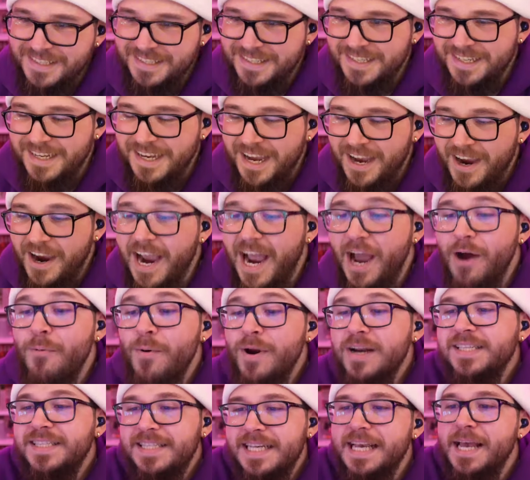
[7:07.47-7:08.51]
All right, I
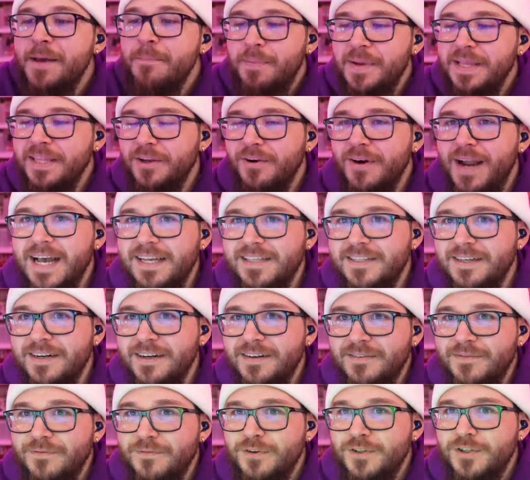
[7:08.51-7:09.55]
want to see him beat their ass, though,
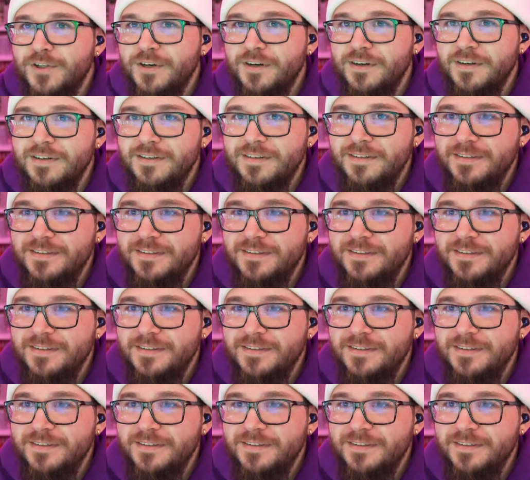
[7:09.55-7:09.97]
for sure.